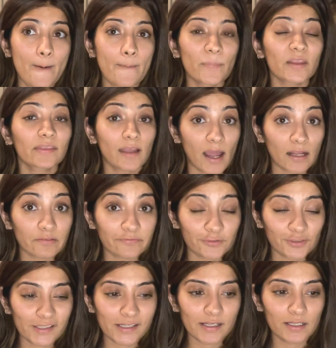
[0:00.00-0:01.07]
But
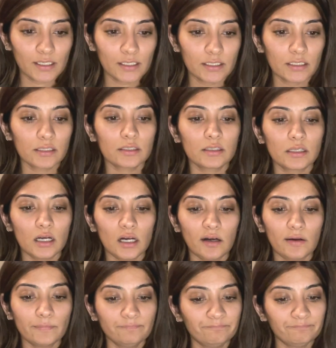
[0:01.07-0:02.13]
thankfully,
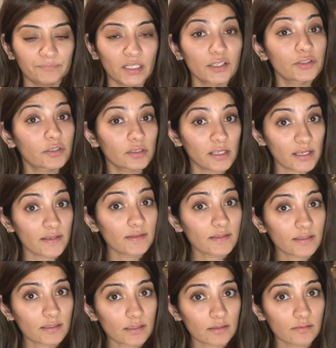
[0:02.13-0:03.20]
in
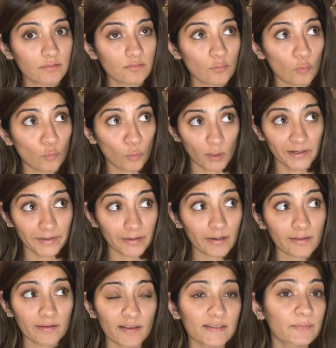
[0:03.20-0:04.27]
today's world,
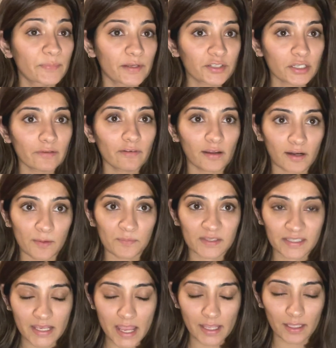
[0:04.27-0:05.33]
especially where I'm
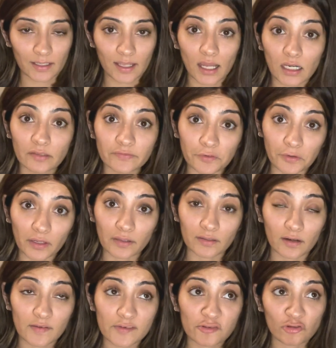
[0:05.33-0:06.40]
staying in California, there
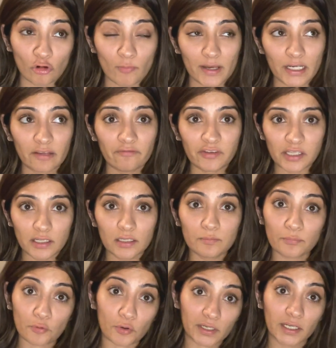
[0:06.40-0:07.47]
are so many vegan
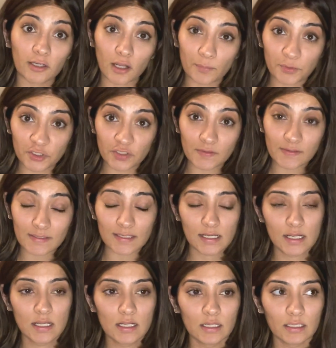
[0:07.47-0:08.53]
protein options.
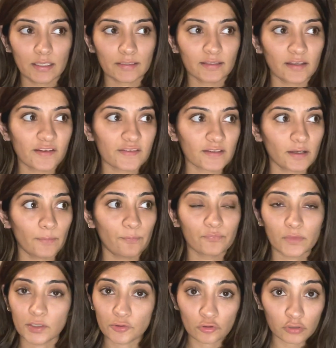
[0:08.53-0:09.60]
Like, there is
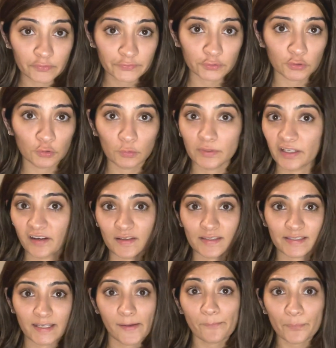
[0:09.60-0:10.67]
tofu, there is
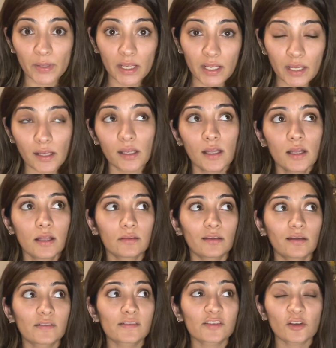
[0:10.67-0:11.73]
tempeh,
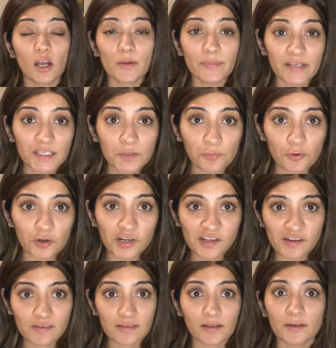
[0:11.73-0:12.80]
there is soy-based
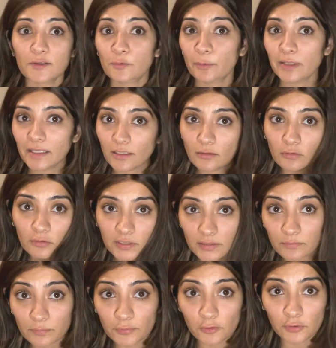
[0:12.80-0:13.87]
proteins, there is wheat
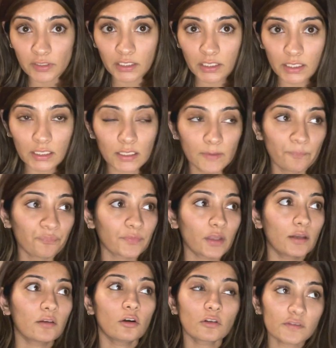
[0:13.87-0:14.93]
gluten protein.
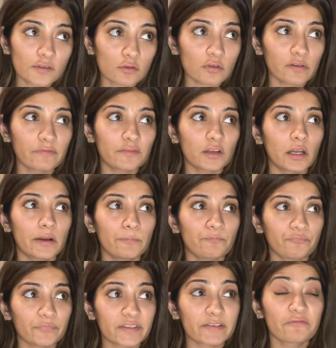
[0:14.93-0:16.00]
And also, if you are
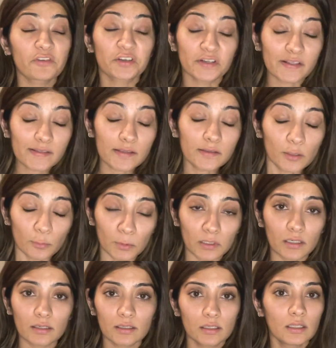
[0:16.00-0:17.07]
somewhere else in the
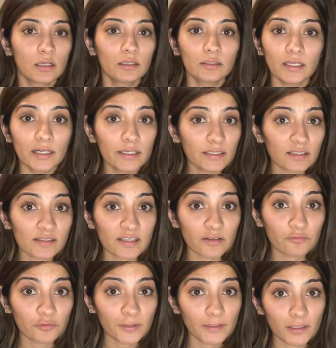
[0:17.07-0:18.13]
world, lentils
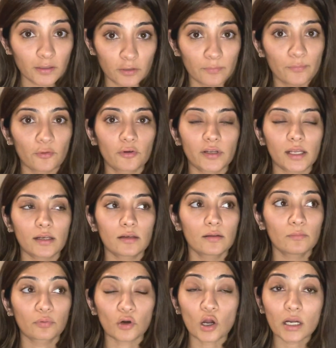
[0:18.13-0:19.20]
have really good protein.
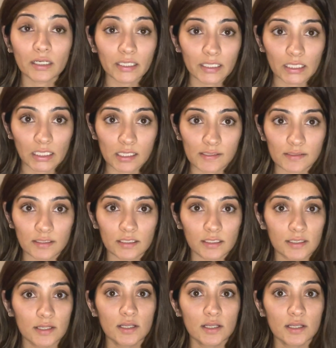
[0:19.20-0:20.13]
Broccoli has it.